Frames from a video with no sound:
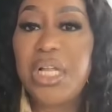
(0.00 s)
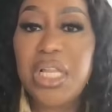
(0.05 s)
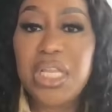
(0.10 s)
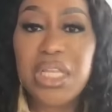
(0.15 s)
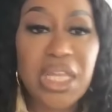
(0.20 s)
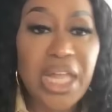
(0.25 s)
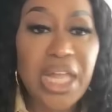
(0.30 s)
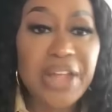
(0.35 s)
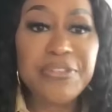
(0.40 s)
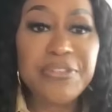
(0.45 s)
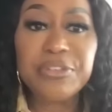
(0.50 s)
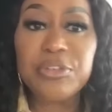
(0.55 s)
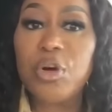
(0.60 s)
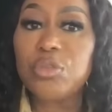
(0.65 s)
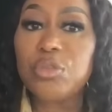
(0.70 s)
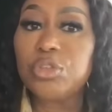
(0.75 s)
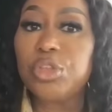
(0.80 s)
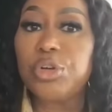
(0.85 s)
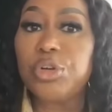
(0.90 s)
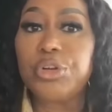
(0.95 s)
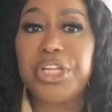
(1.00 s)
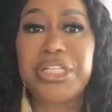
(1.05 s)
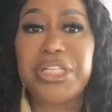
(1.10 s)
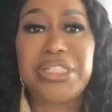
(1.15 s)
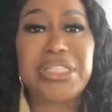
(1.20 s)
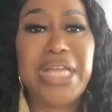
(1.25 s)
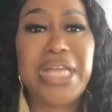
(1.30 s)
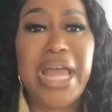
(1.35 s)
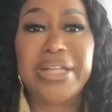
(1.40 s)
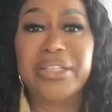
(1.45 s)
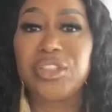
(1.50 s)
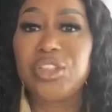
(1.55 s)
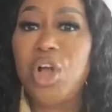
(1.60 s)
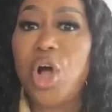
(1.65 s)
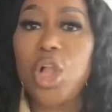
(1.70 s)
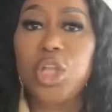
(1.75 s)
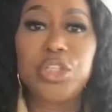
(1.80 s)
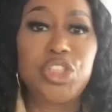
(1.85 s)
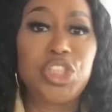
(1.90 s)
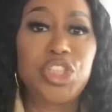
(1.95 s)
lifelong learning,
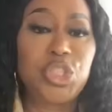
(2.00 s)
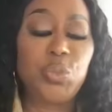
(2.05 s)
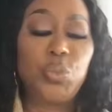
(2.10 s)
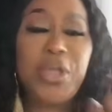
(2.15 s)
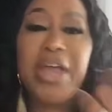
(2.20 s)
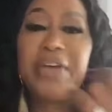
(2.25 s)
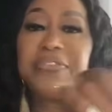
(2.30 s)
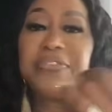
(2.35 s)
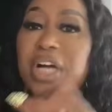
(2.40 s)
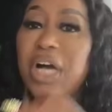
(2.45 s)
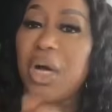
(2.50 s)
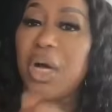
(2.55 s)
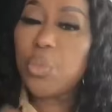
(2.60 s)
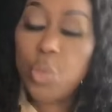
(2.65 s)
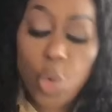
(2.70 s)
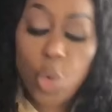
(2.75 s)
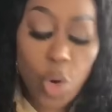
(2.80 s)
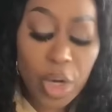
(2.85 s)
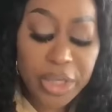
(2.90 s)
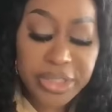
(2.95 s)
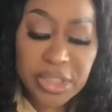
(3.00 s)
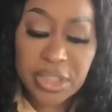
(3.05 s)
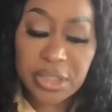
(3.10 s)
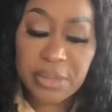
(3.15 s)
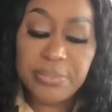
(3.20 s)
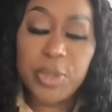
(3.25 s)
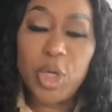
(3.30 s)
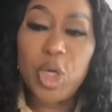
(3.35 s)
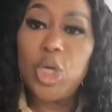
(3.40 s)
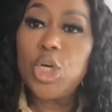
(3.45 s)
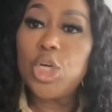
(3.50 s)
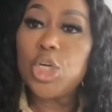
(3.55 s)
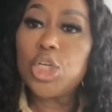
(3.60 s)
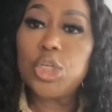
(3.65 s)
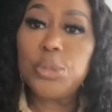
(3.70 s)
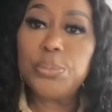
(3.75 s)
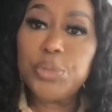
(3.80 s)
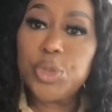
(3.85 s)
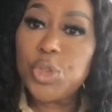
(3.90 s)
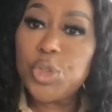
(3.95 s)
technology. We have quantum
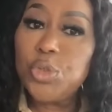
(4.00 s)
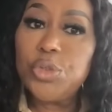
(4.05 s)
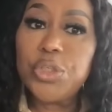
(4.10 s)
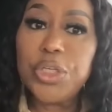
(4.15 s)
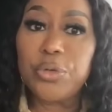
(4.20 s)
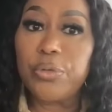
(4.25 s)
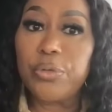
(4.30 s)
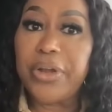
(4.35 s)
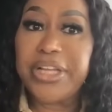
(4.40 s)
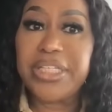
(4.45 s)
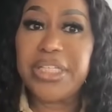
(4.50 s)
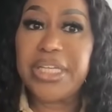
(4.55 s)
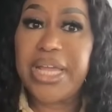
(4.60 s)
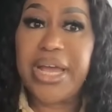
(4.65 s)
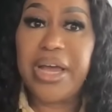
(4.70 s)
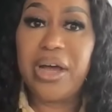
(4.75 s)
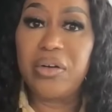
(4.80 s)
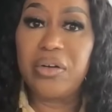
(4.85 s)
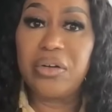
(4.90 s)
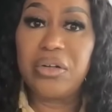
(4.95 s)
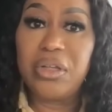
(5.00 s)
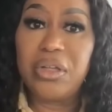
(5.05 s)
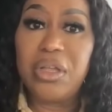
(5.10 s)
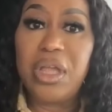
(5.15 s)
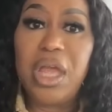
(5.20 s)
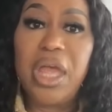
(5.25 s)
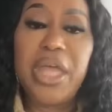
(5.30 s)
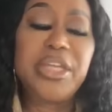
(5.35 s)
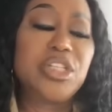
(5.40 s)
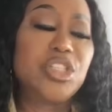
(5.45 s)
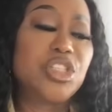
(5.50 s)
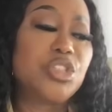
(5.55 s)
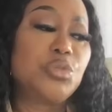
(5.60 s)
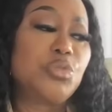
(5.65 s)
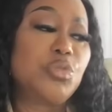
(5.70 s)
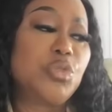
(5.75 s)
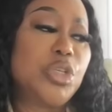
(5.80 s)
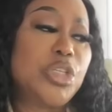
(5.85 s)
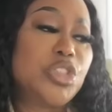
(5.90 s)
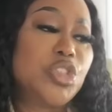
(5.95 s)
computing right now. And
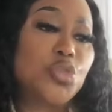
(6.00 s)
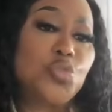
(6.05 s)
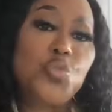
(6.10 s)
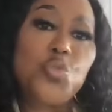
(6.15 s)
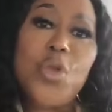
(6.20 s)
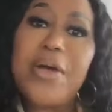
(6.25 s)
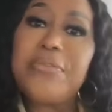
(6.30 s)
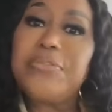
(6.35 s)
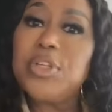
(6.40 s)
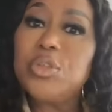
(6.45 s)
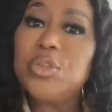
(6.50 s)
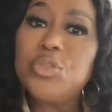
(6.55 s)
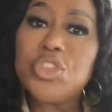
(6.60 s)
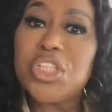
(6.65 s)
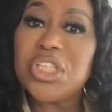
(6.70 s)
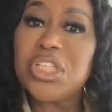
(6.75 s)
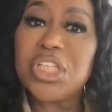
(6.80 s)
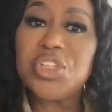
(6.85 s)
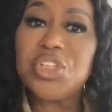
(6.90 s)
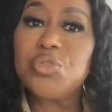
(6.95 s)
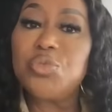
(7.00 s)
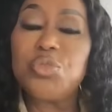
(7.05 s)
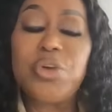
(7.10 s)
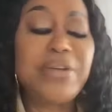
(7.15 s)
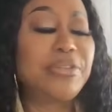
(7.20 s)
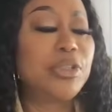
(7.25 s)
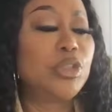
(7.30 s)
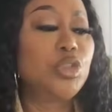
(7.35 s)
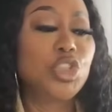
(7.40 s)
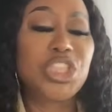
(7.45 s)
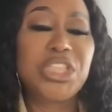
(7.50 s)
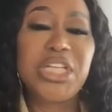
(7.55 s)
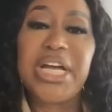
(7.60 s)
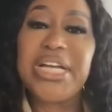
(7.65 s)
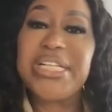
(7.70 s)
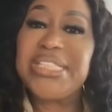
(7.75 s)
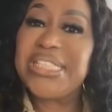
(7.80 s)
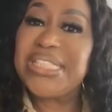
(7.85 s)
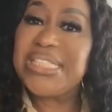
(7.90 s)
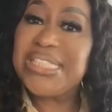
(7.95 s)
it's
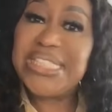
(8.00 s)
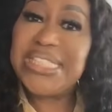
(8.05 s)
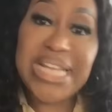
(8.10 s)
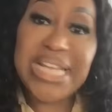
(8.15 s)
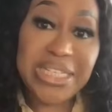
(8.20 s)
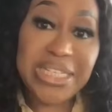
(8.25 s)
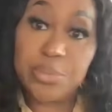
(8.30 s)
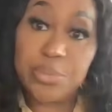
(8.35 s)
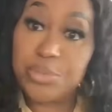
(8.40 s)
revolutionizing data